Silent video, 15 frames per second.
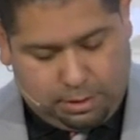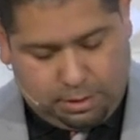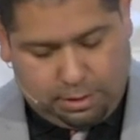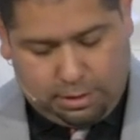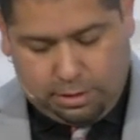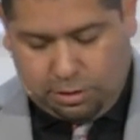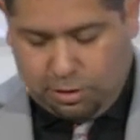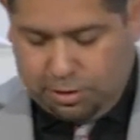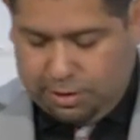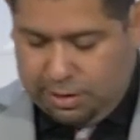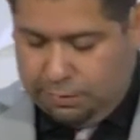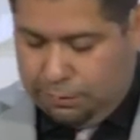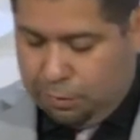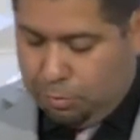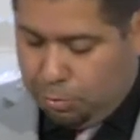Let's just see a
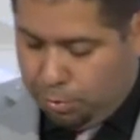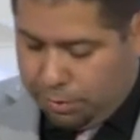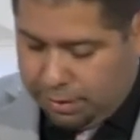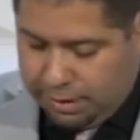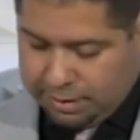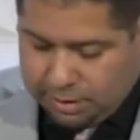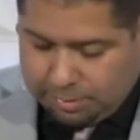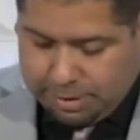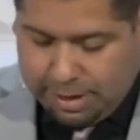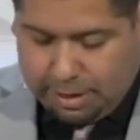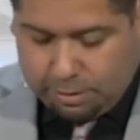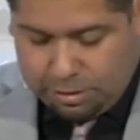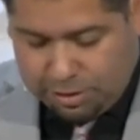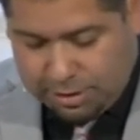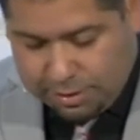few more things about how
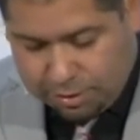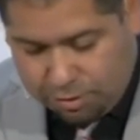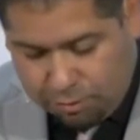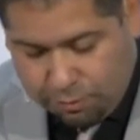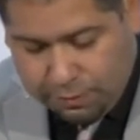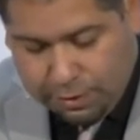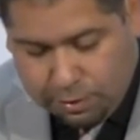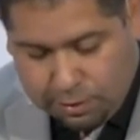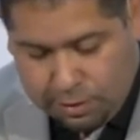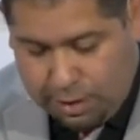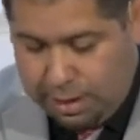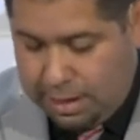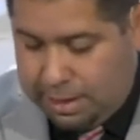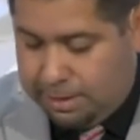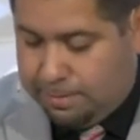Jesus reveals
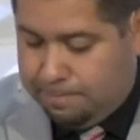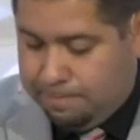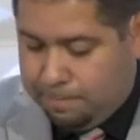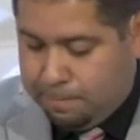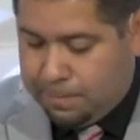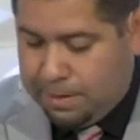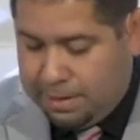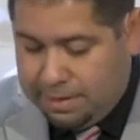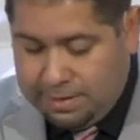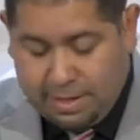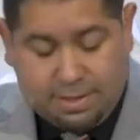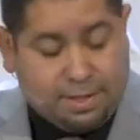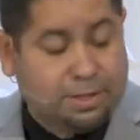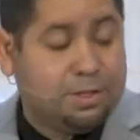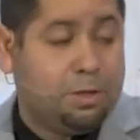God. He
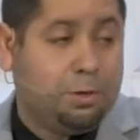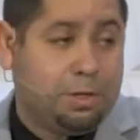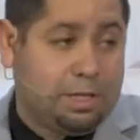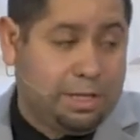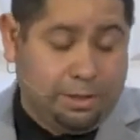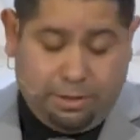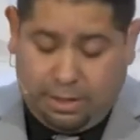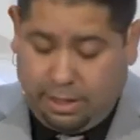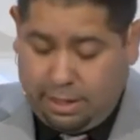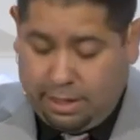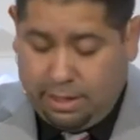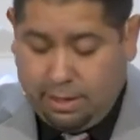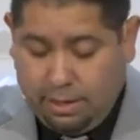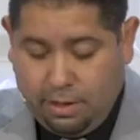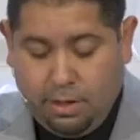says it so clearly
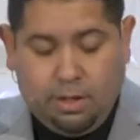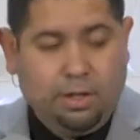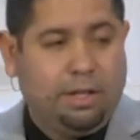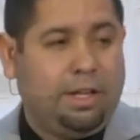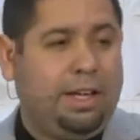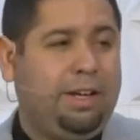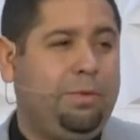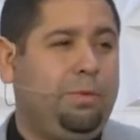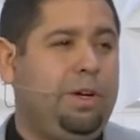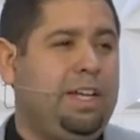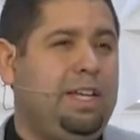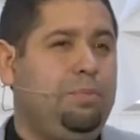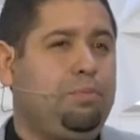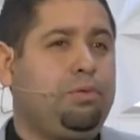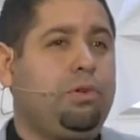in, in when
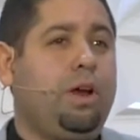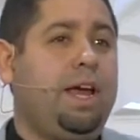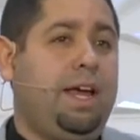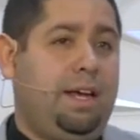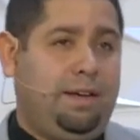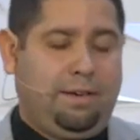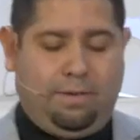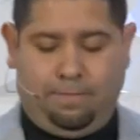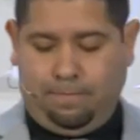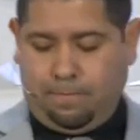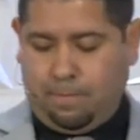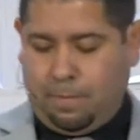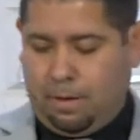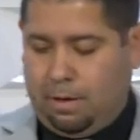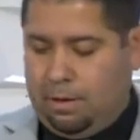he prayed,
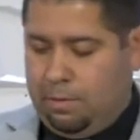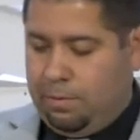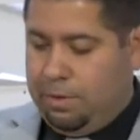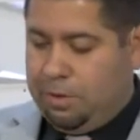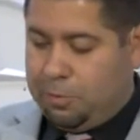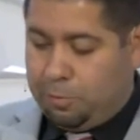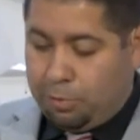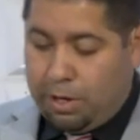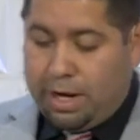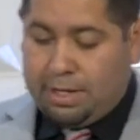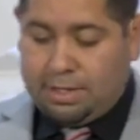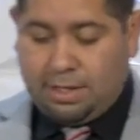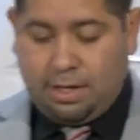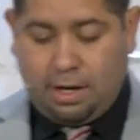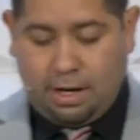when he's praying
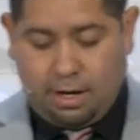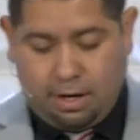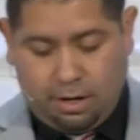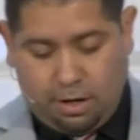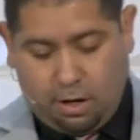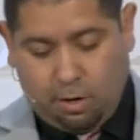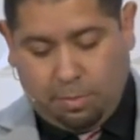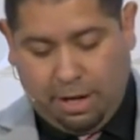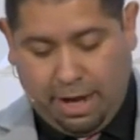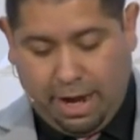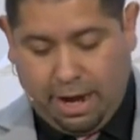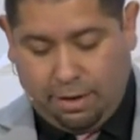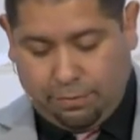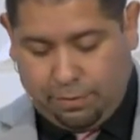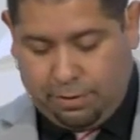to God on our
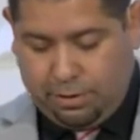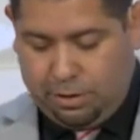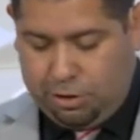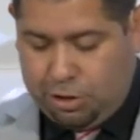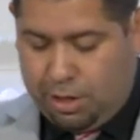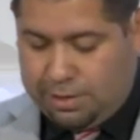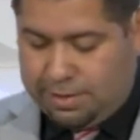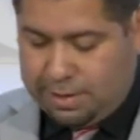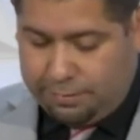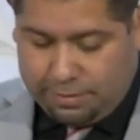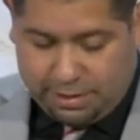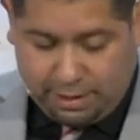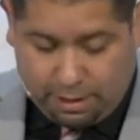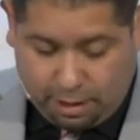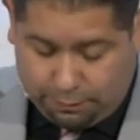behalf. In, in John
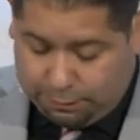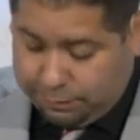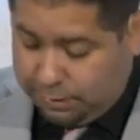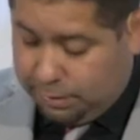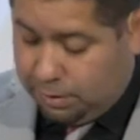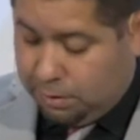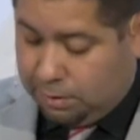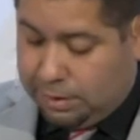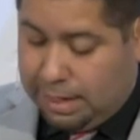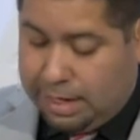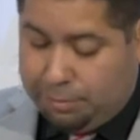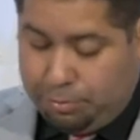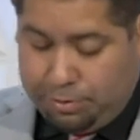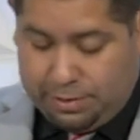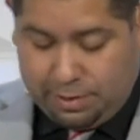17, often called the high
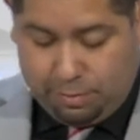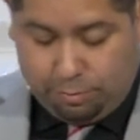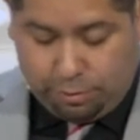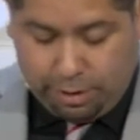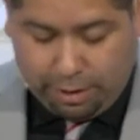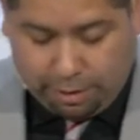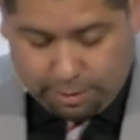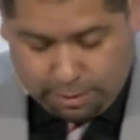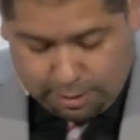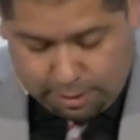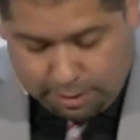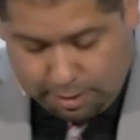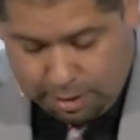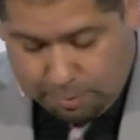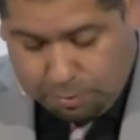priestly prayer.
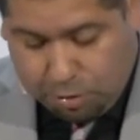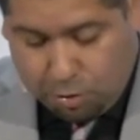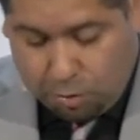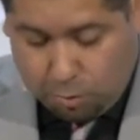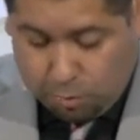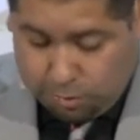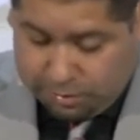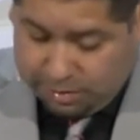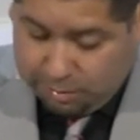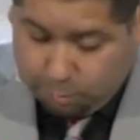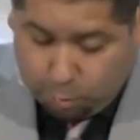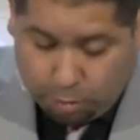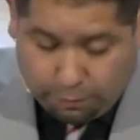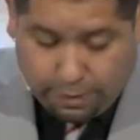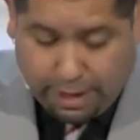I'm sure we'll see
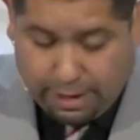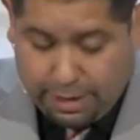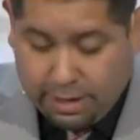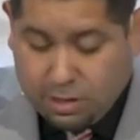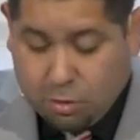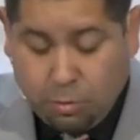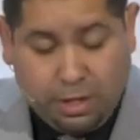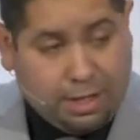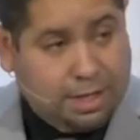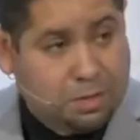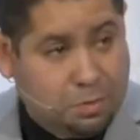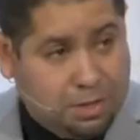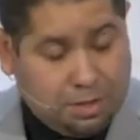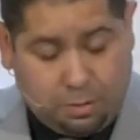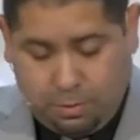more of that next week as
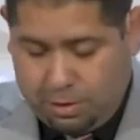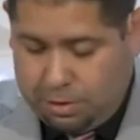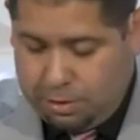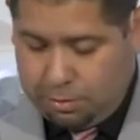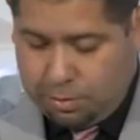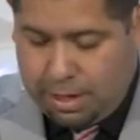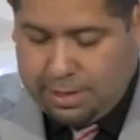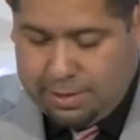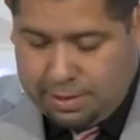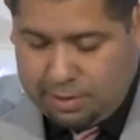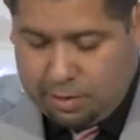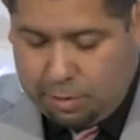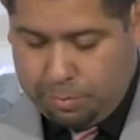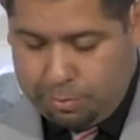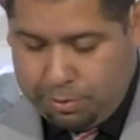we deal with Christ as
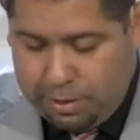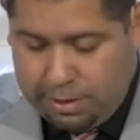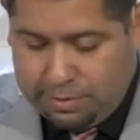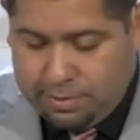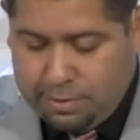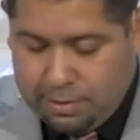our priest.